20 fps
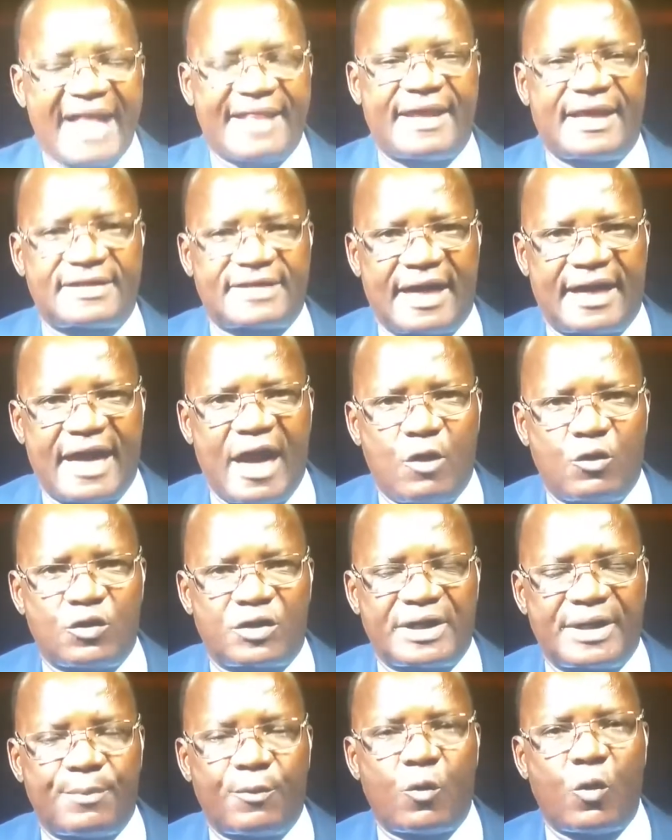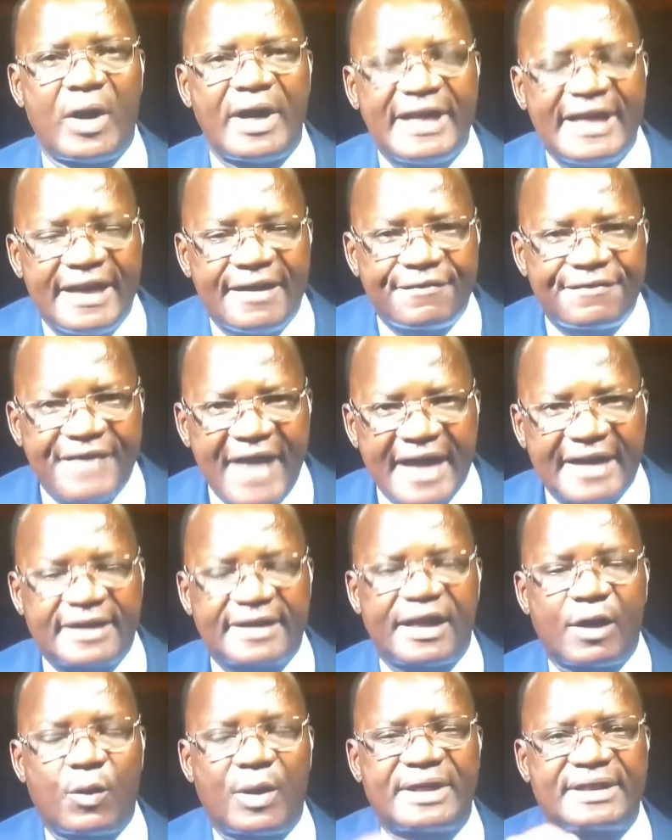others around him, when in
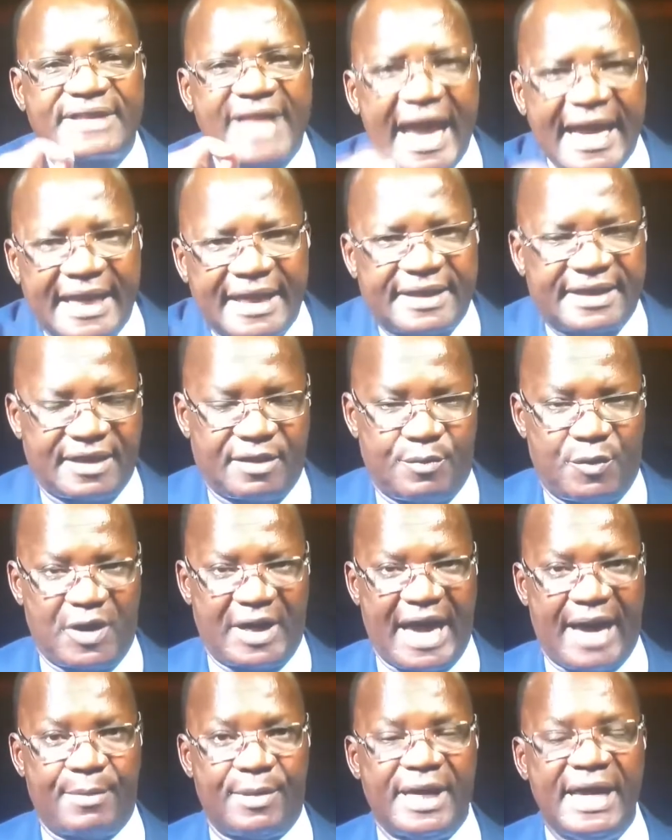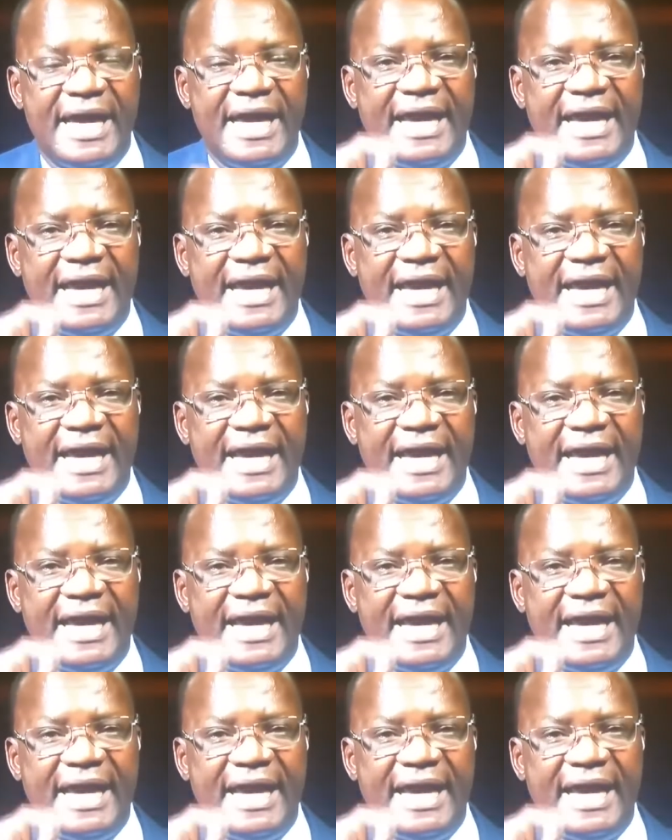fact they were targeting Mugabe.